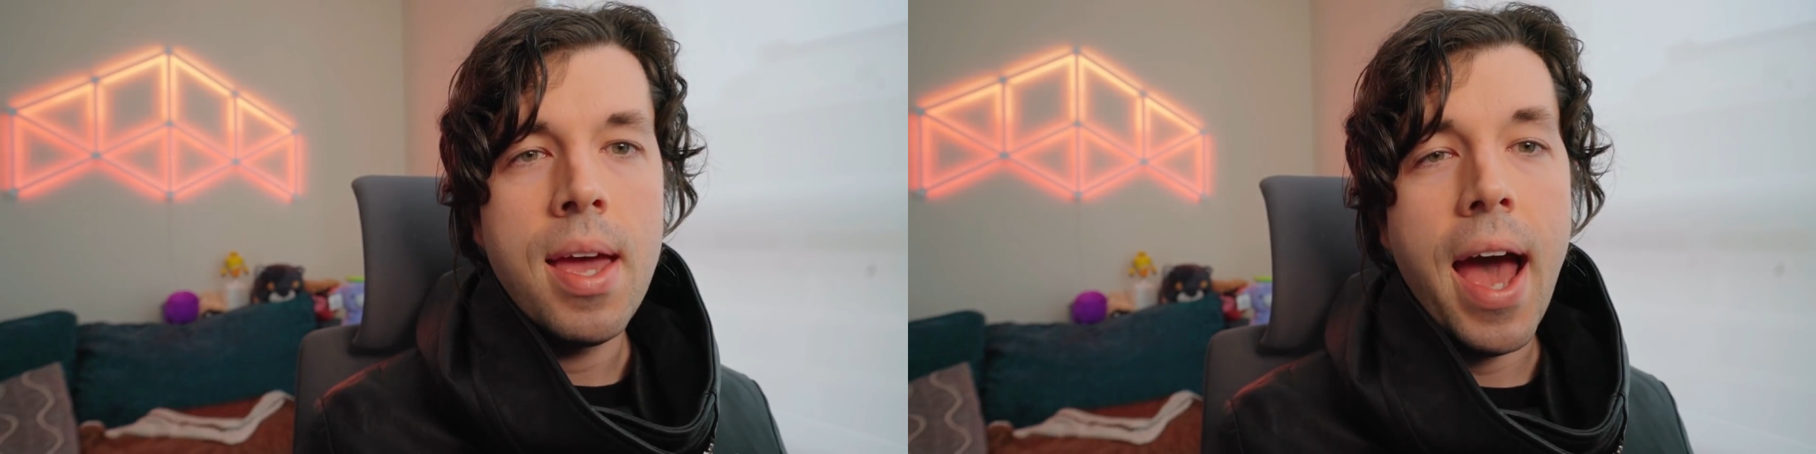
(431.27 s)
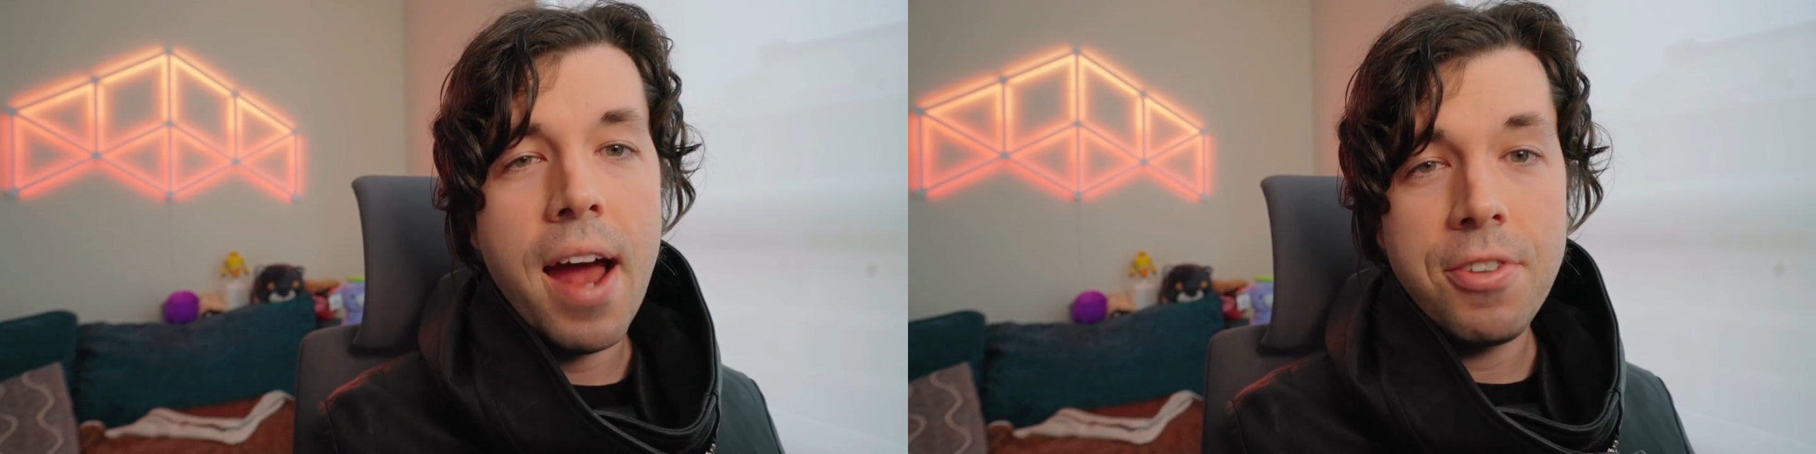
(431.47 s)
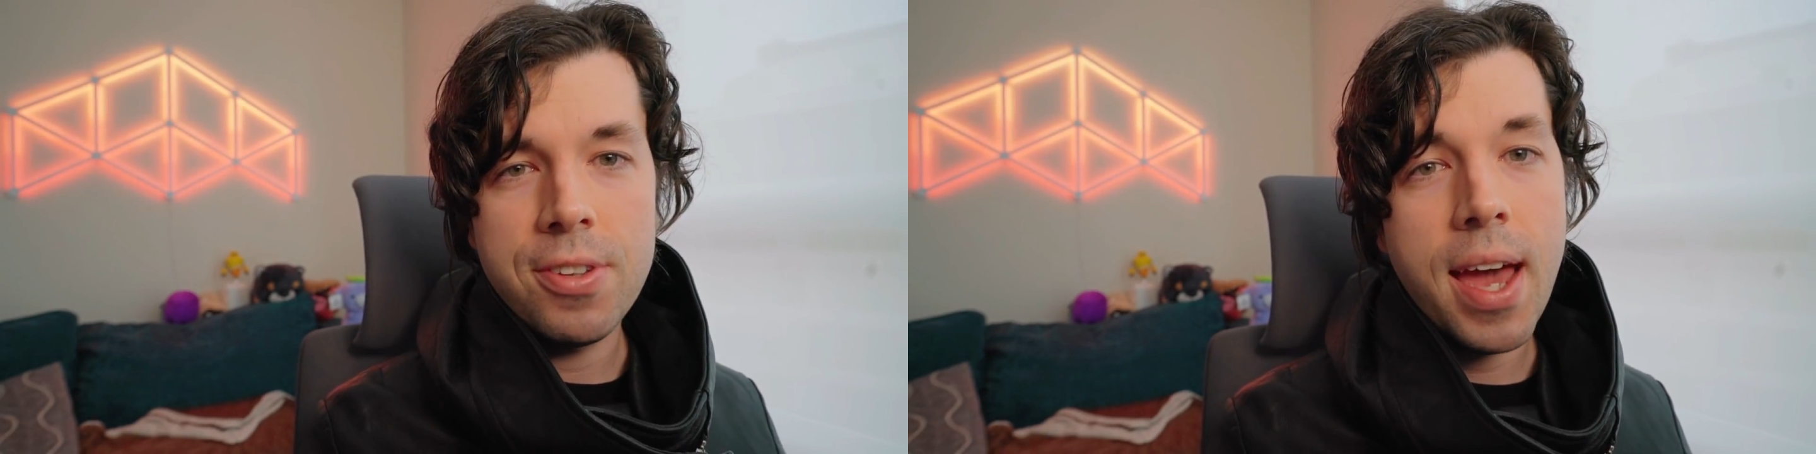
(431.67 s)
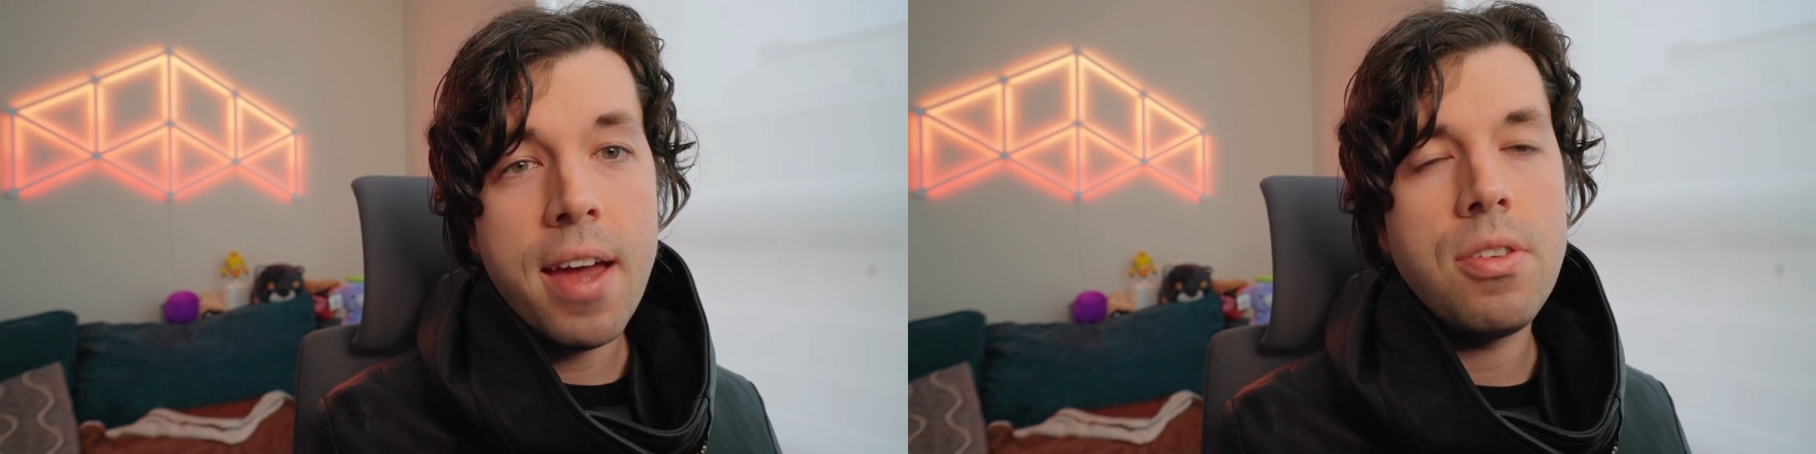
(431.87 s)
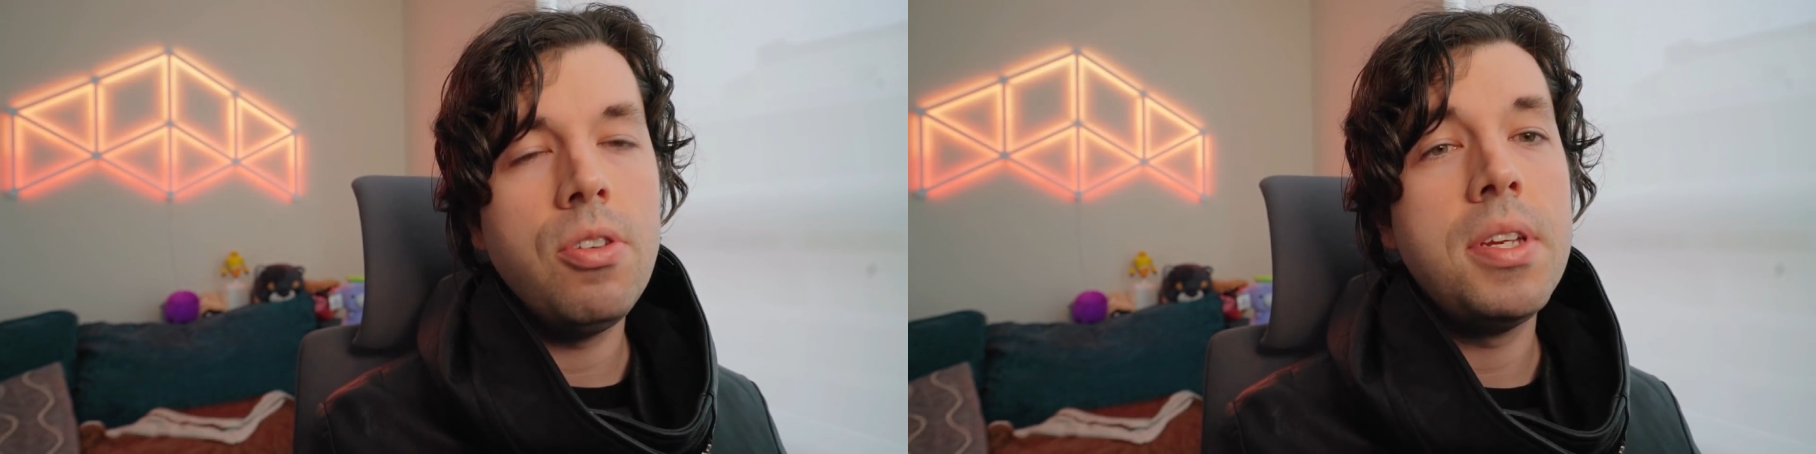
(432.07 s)
After
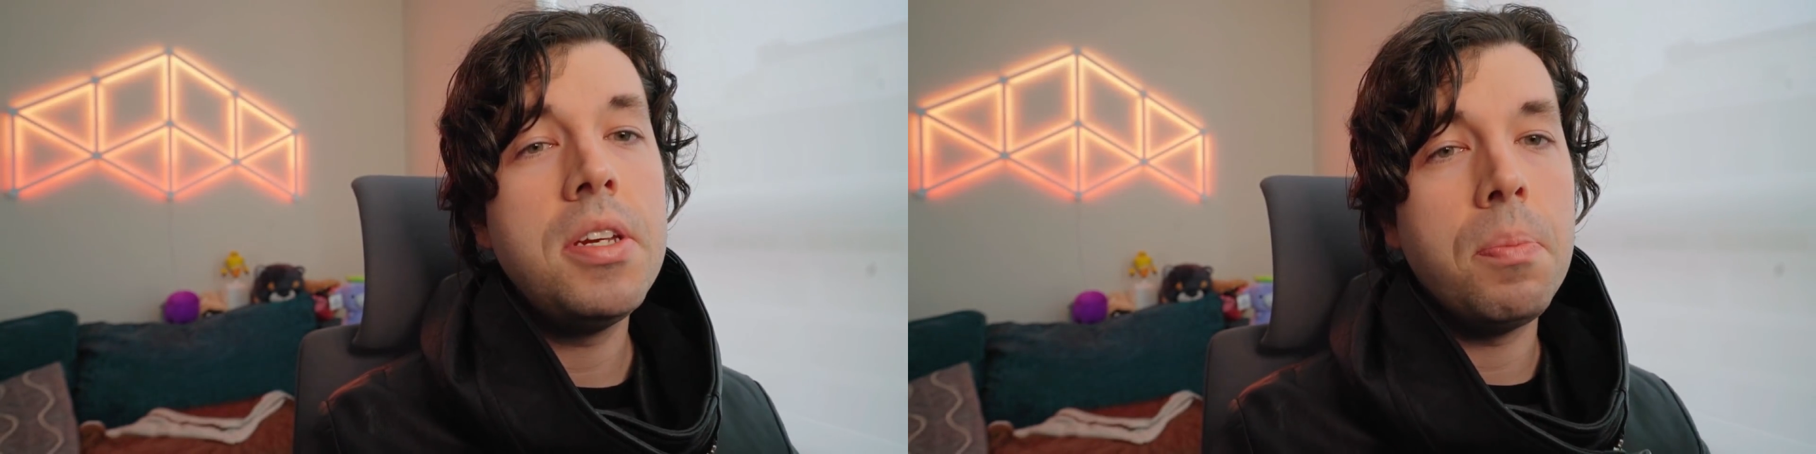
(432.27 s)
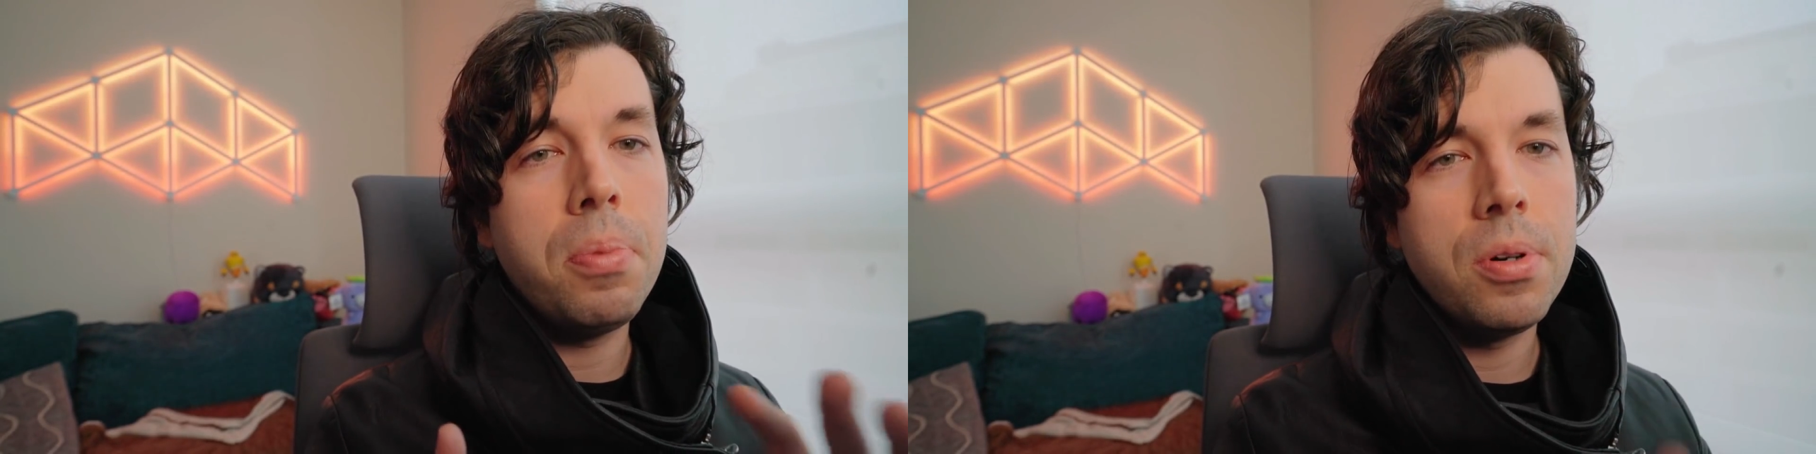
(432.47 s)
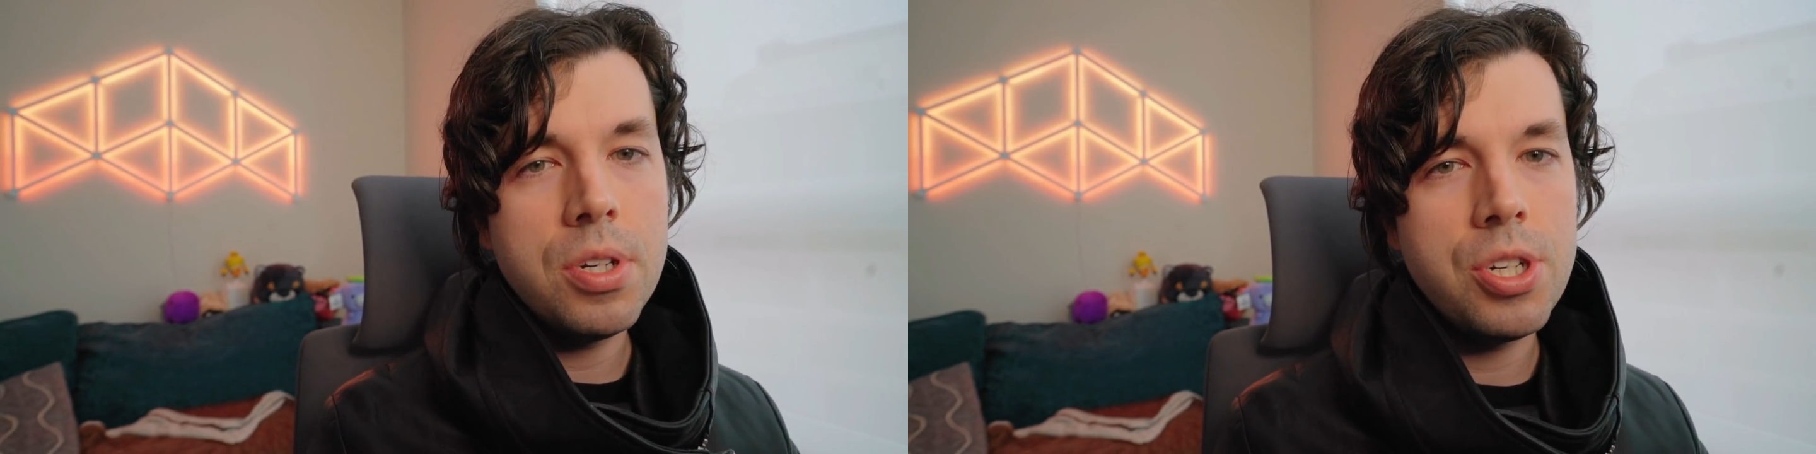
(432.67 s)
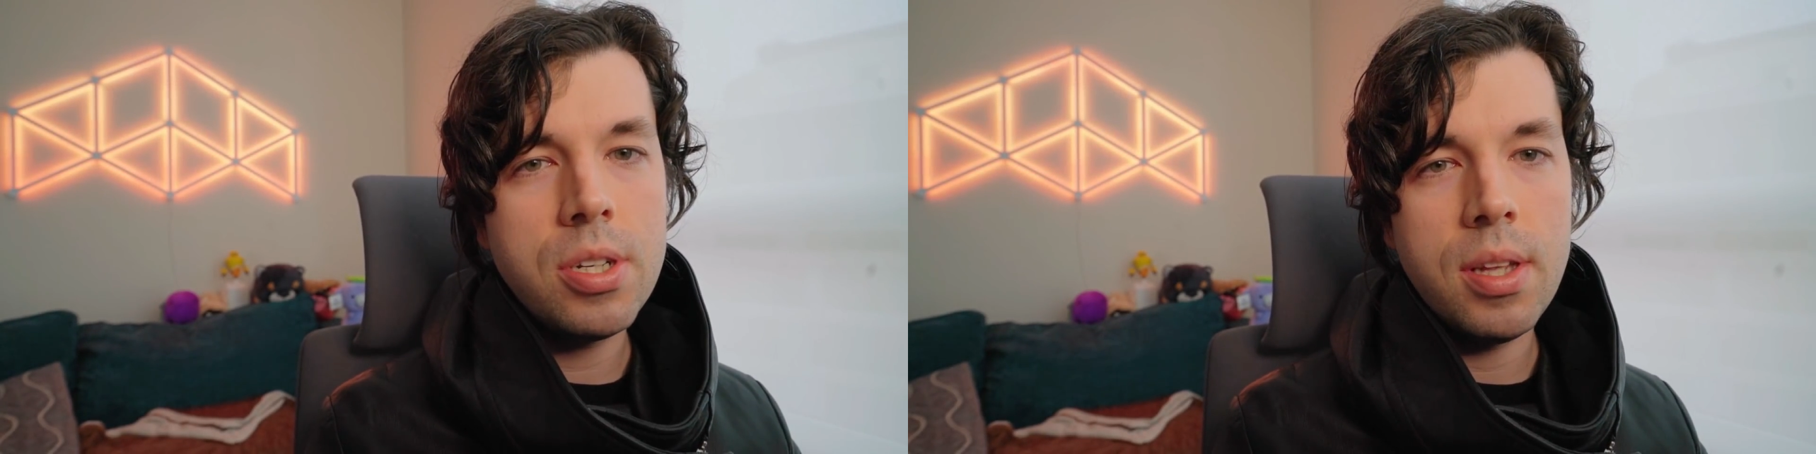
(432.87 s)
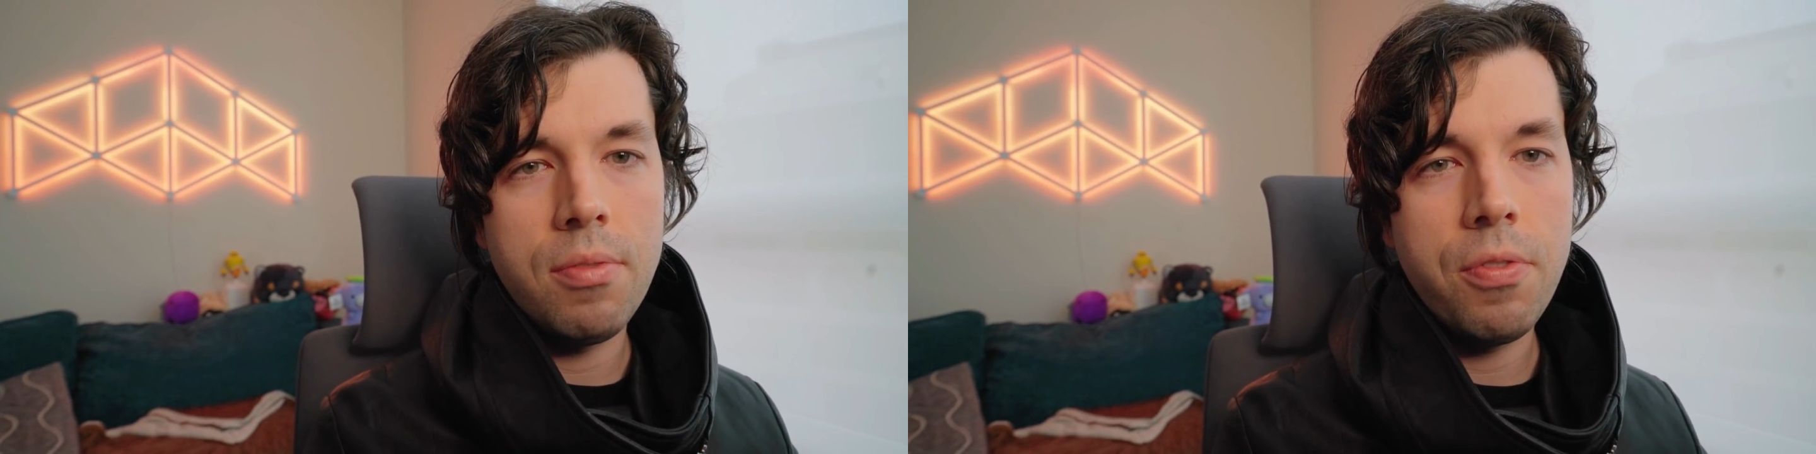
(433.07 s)
that, you'll need to push to level